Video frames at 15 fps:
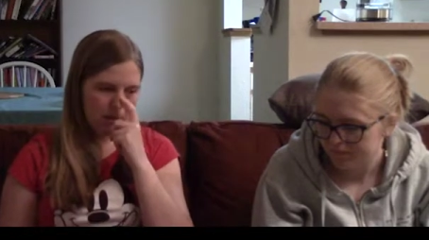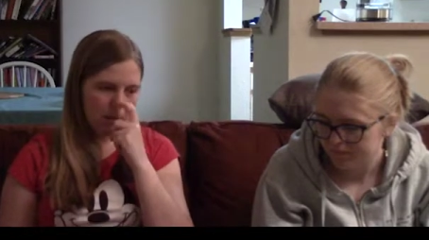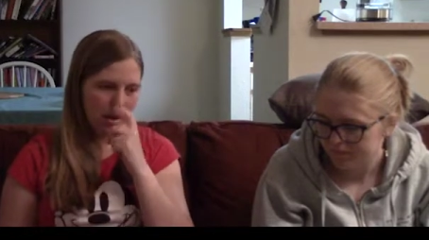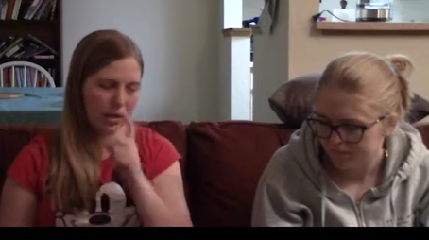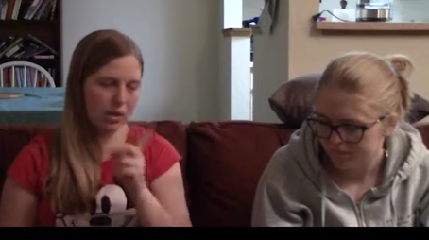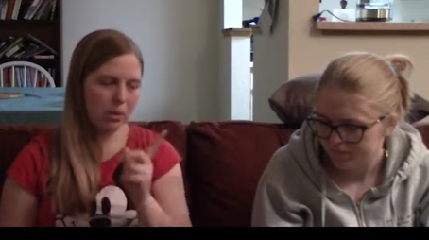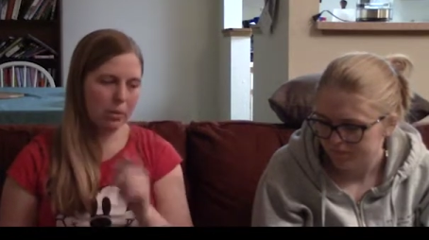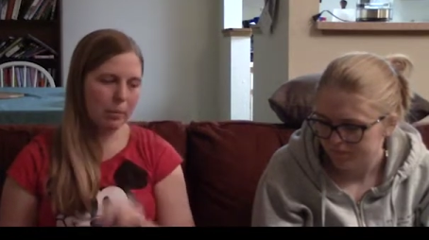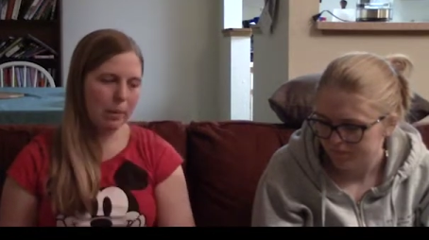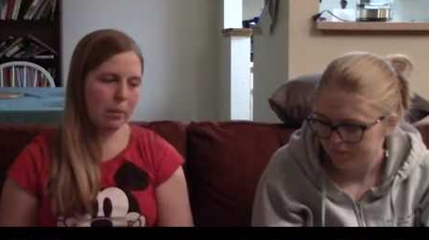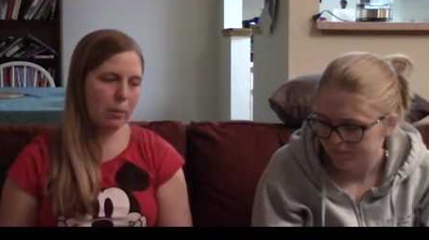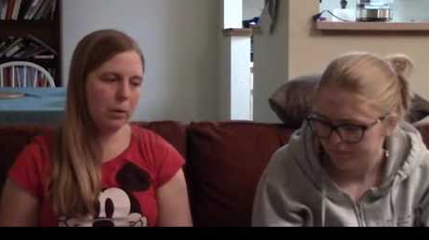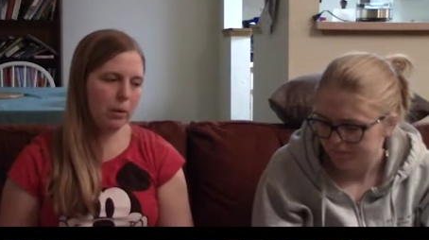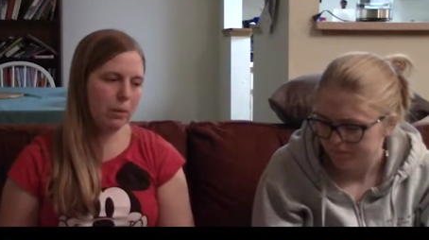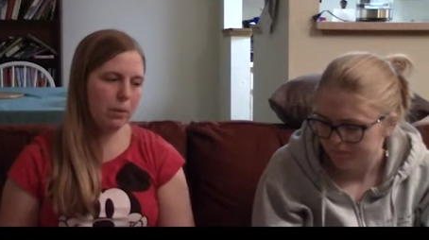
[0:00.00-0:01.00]
Speaker 1: I don't remember.
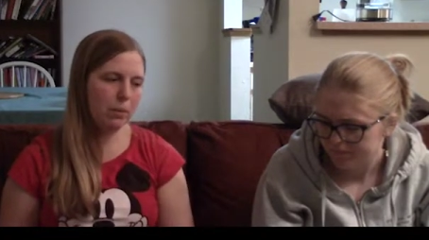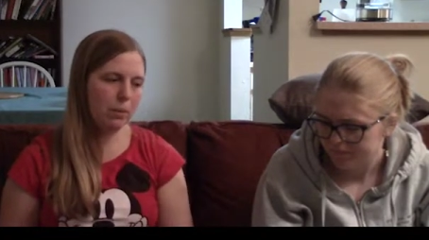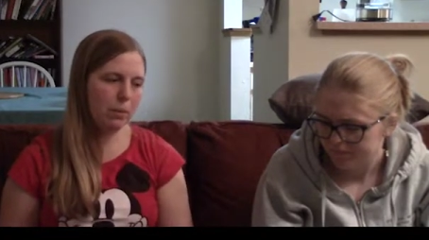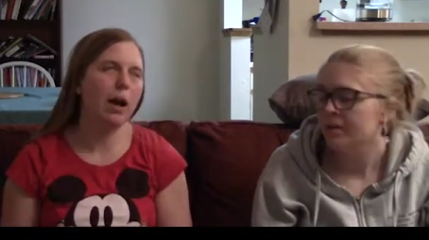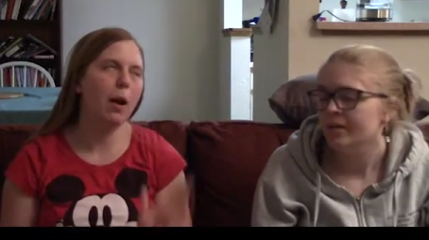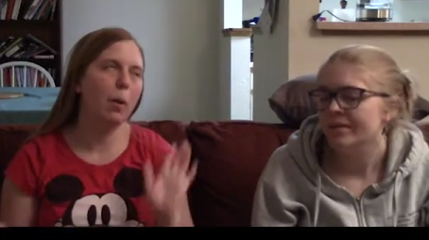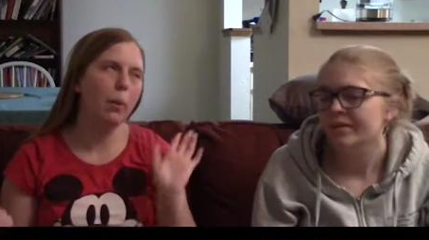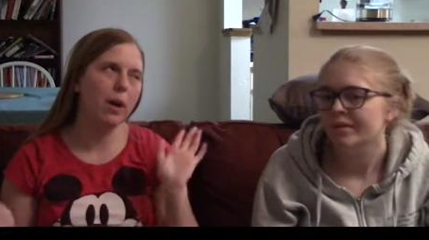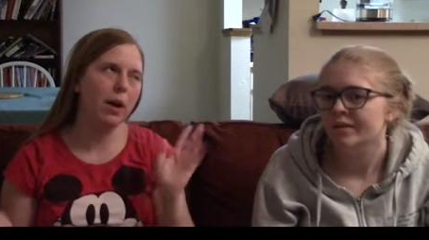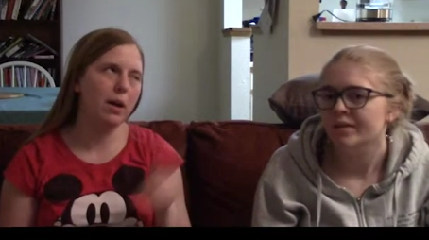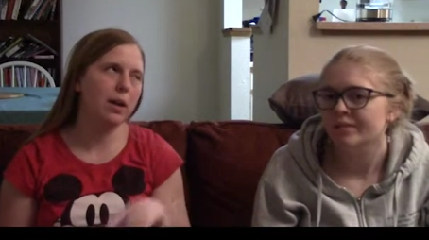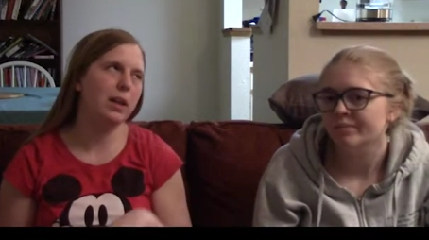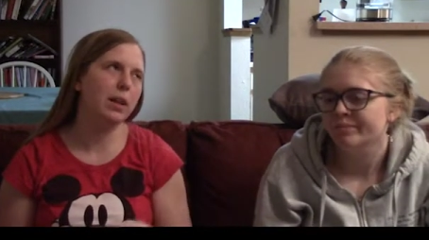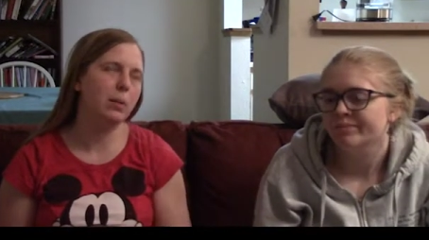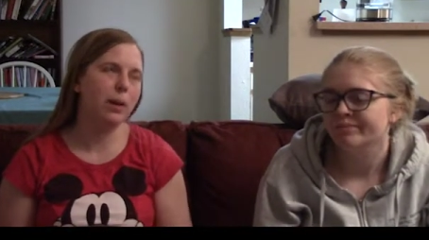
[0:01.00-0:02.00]
Oh well,
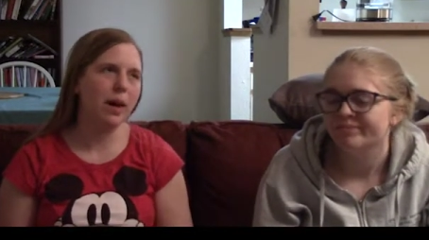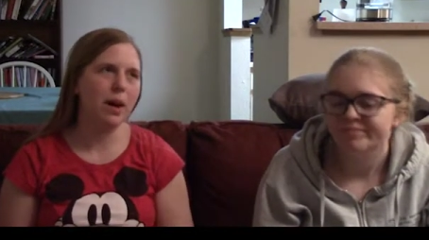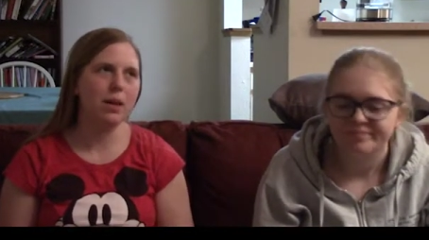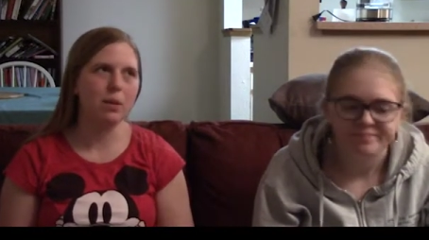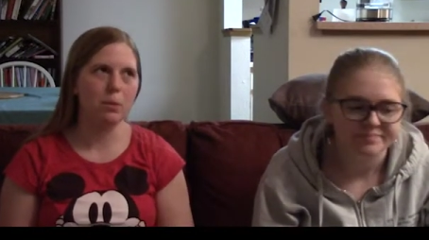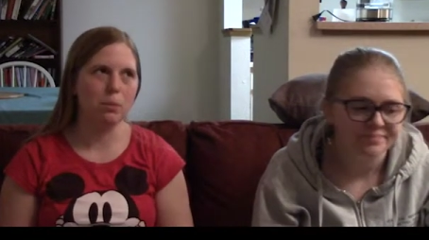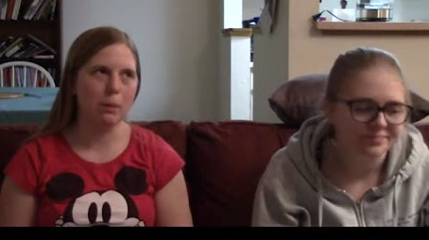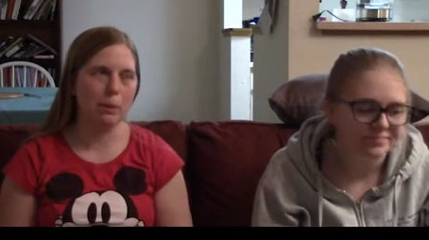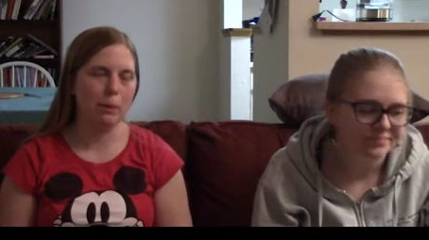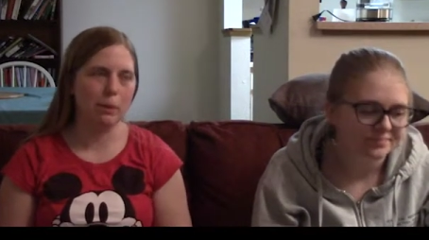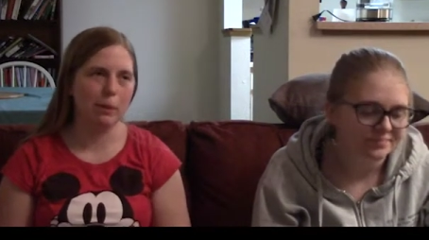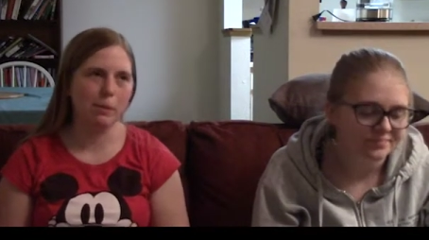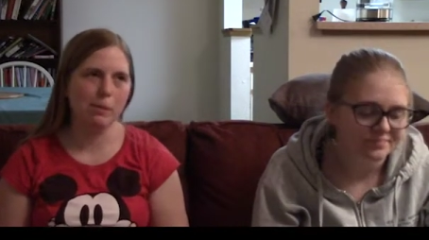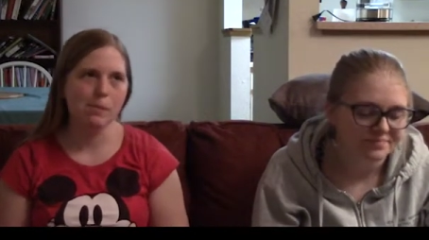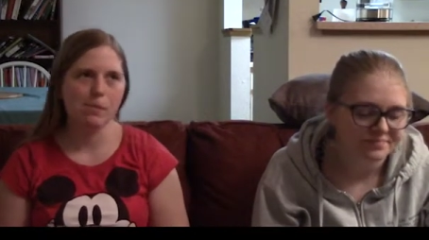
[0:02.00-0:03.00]
anyway, I don't remember.
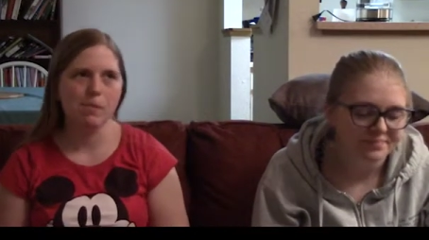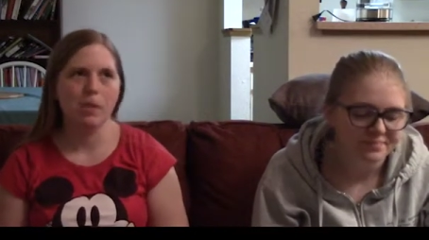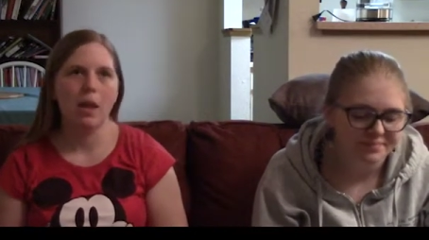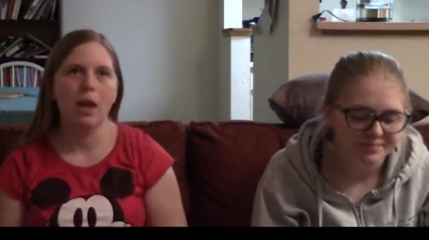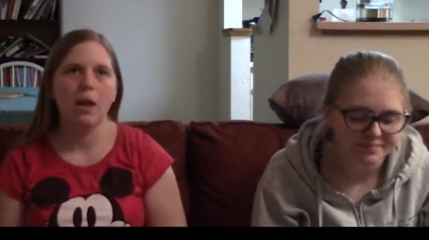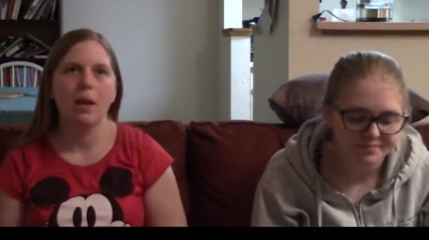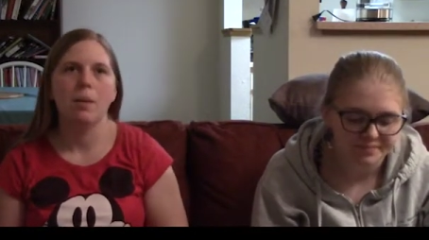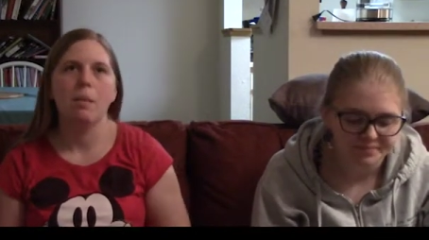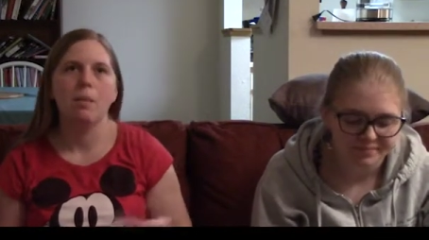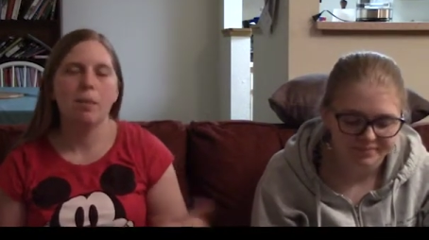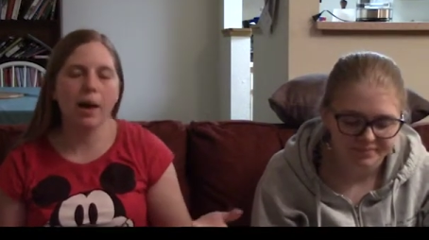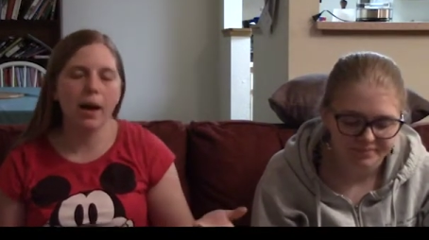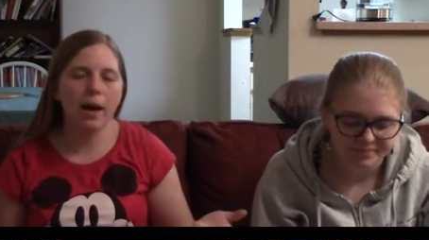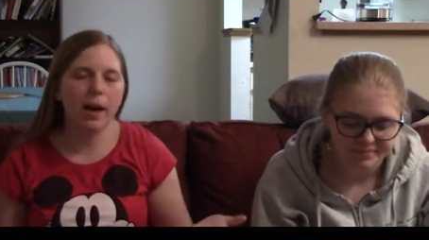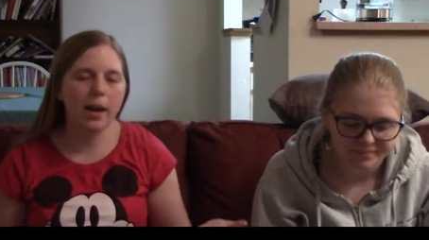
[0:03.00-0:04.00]

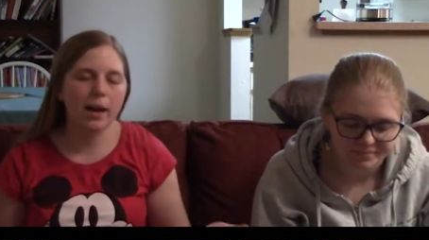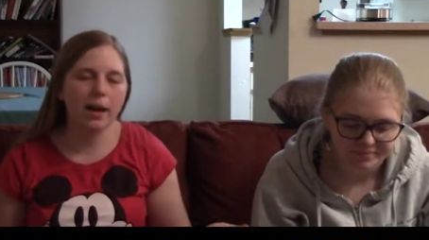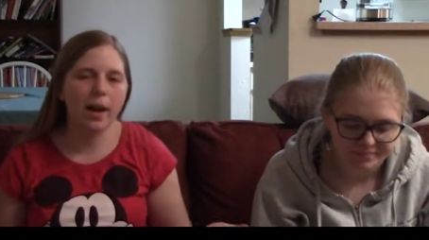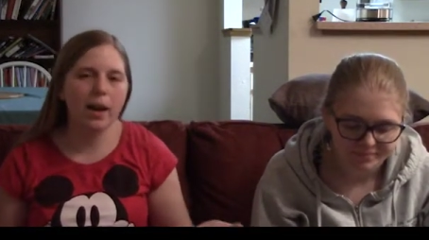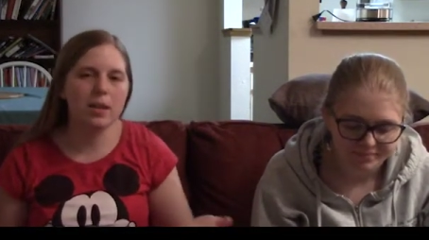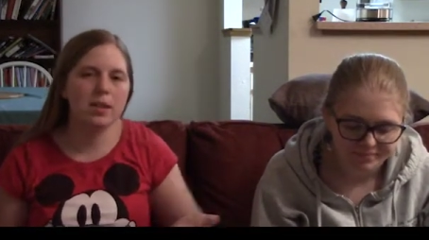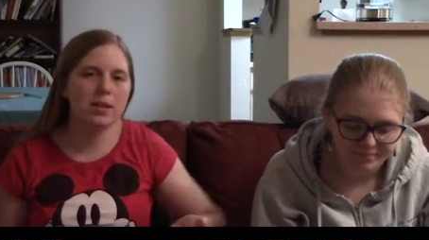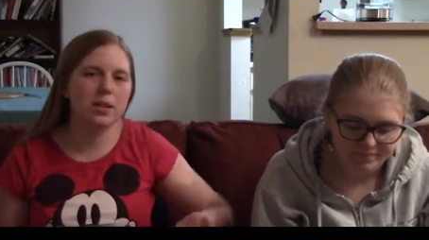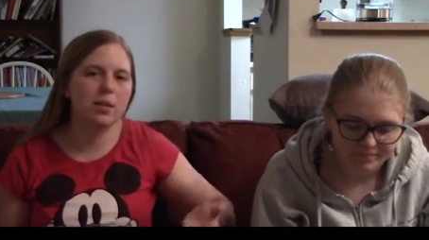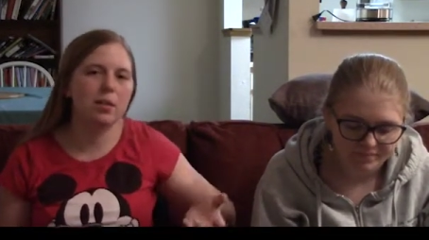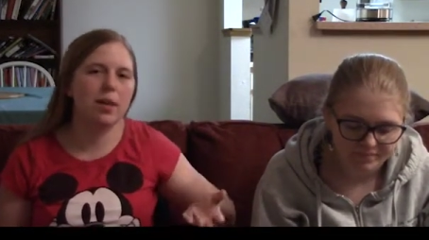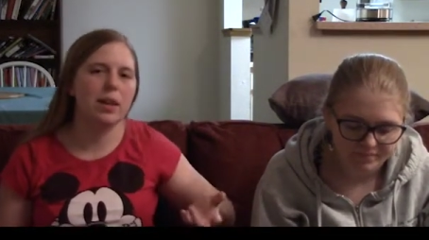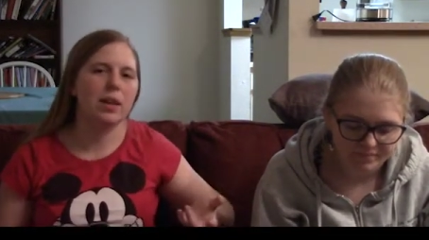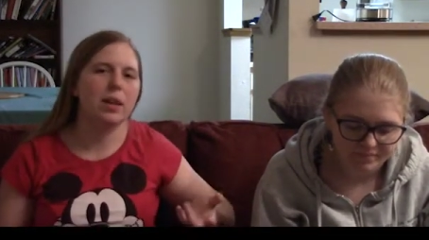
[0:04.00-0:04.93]
But I still find